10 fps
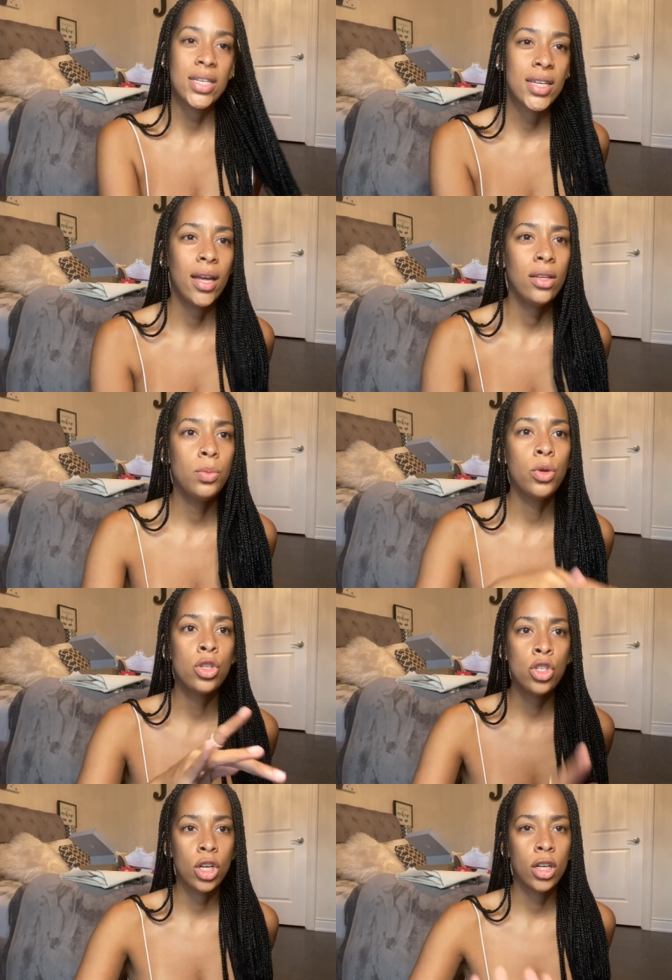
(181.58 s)
style is more
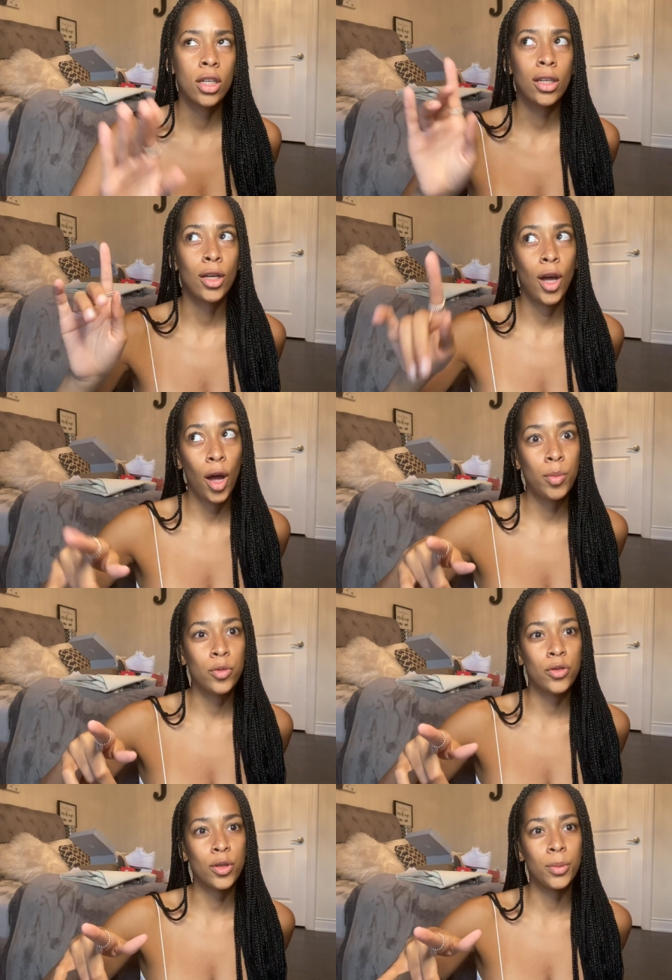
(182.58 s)
chill,
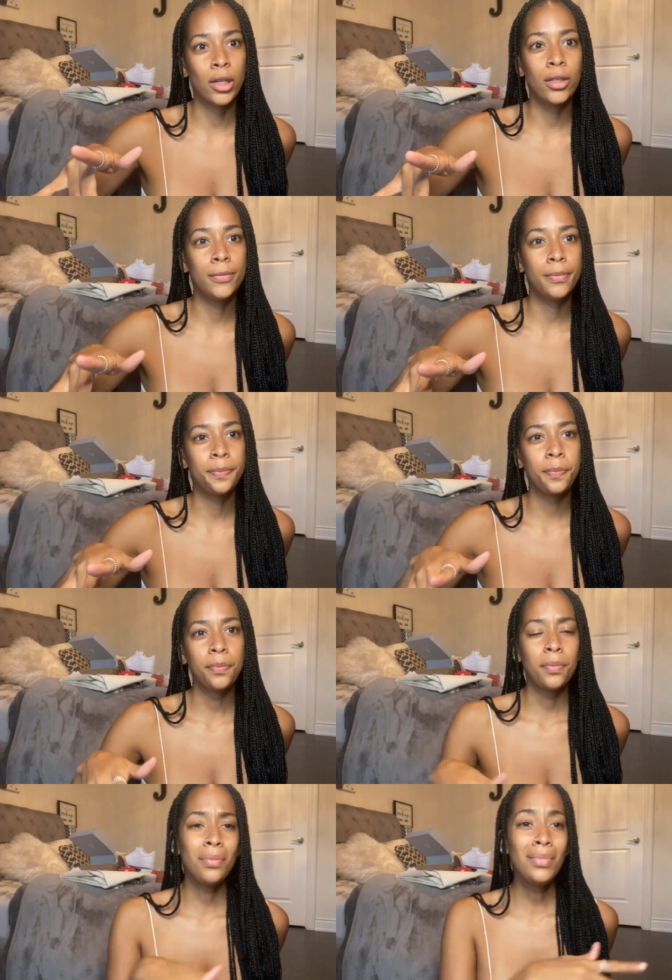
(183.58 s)
comfortable
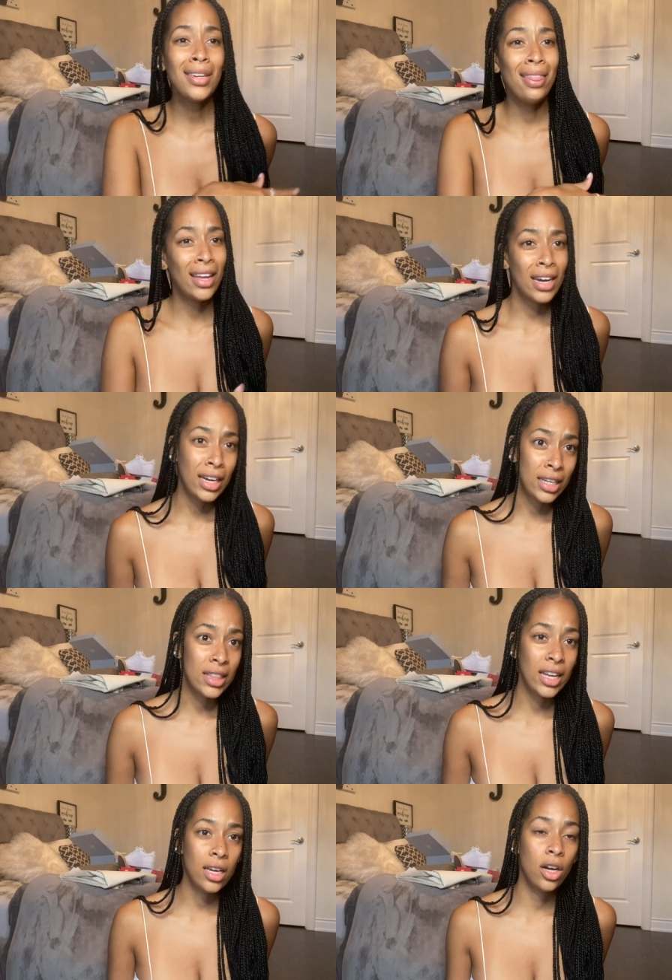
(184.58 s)
than
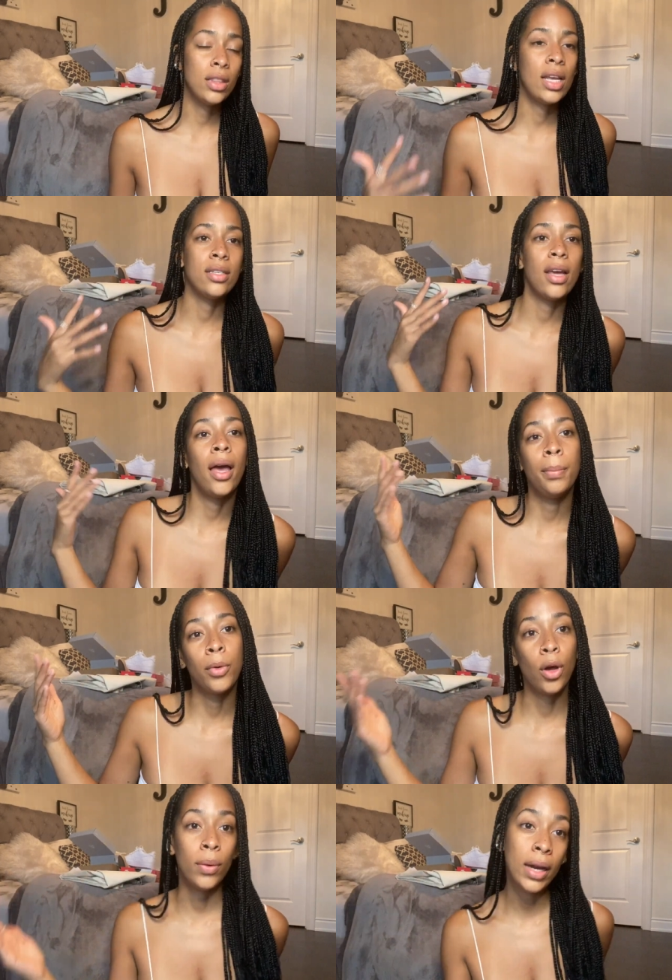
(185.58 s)
anything unless I'm
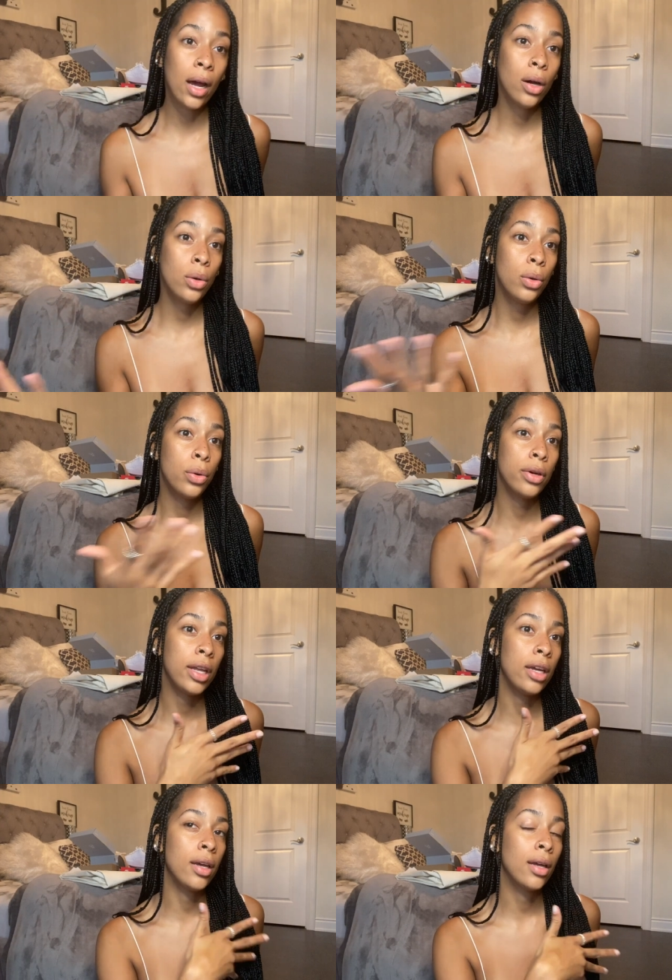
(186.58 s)
going out or
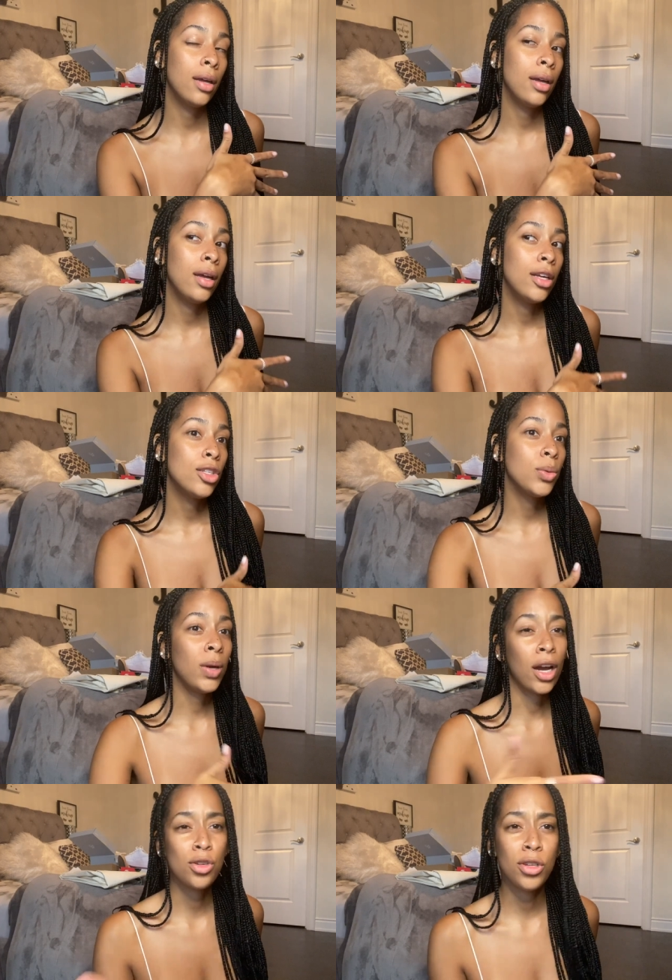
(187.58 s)
like to an
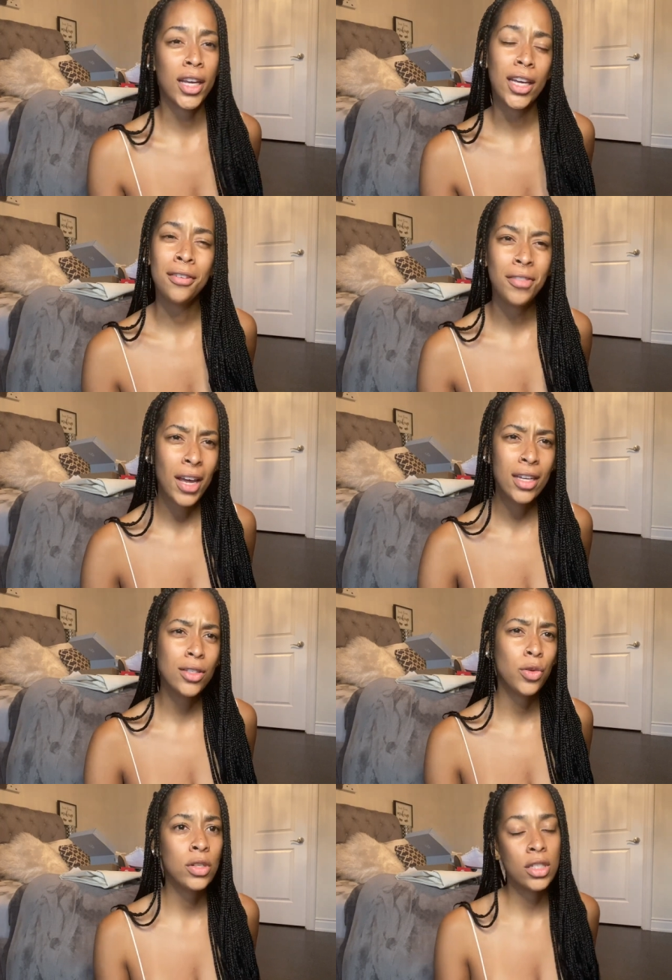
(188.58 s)
actual like
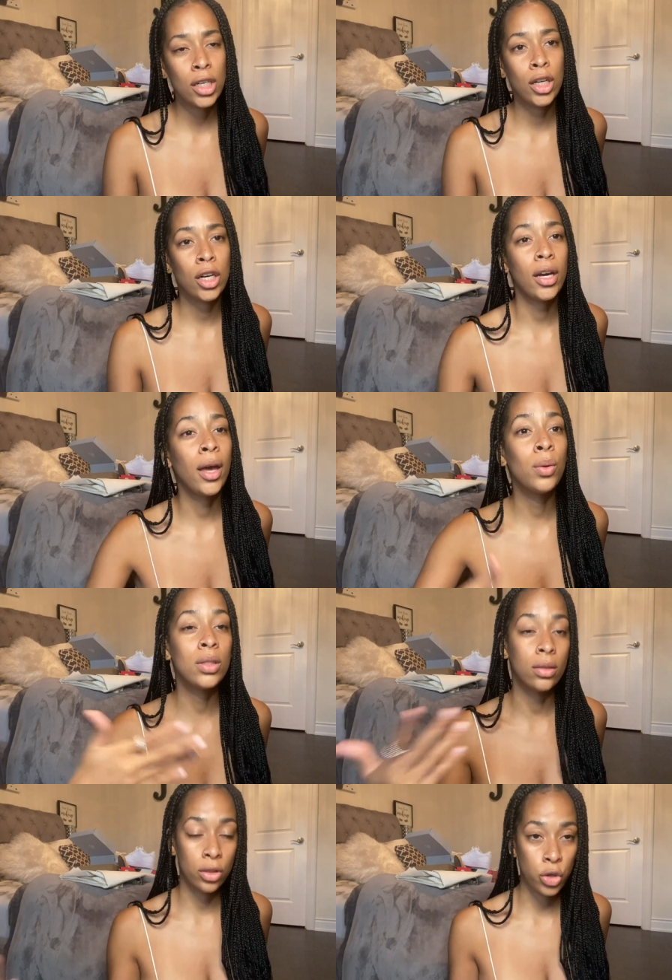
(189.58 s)
event or dinner, I
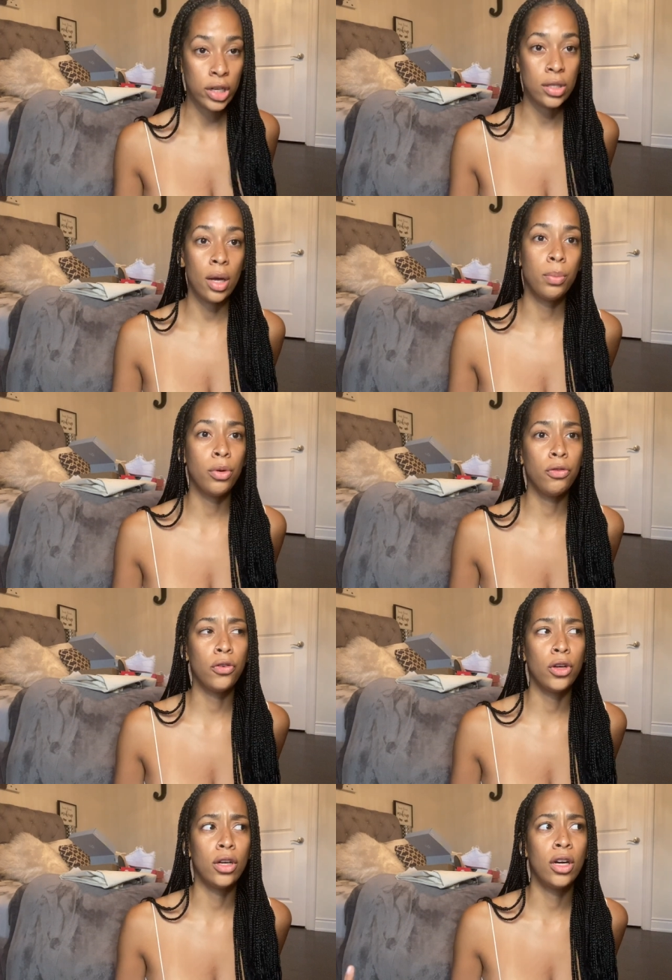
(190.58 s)
will dress up. But
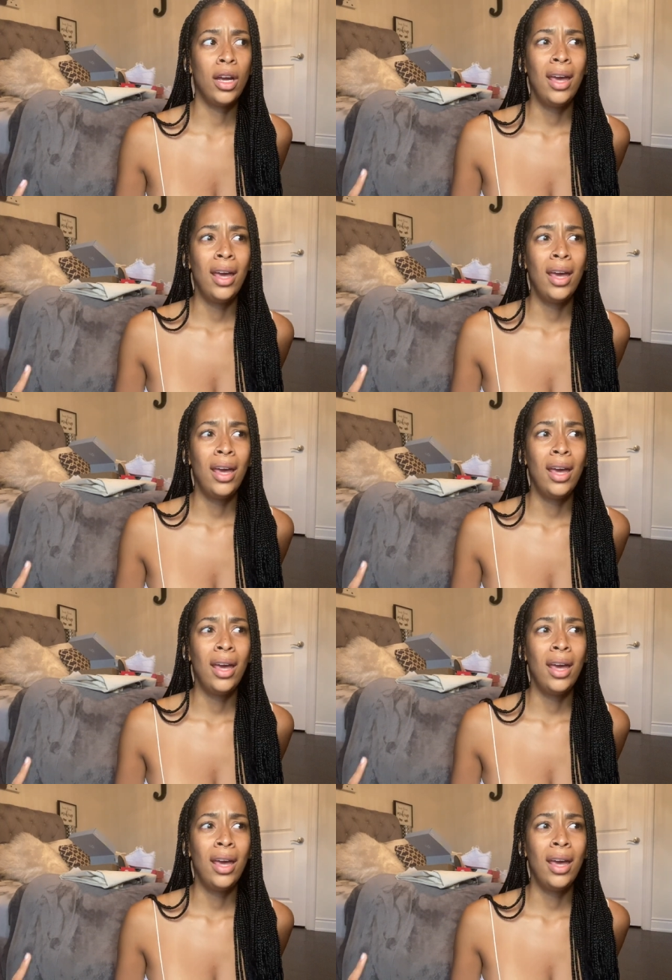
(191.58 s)
for